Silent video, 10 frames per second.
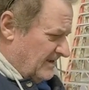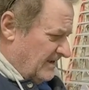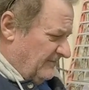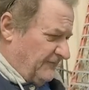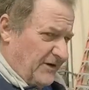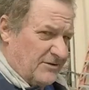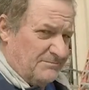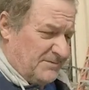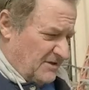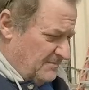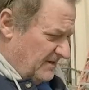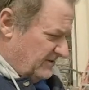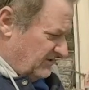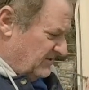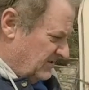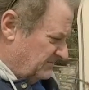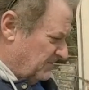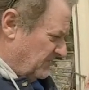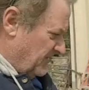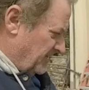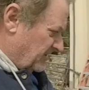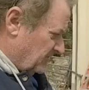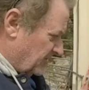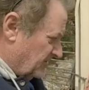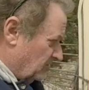I figured somebody see this pathetic looking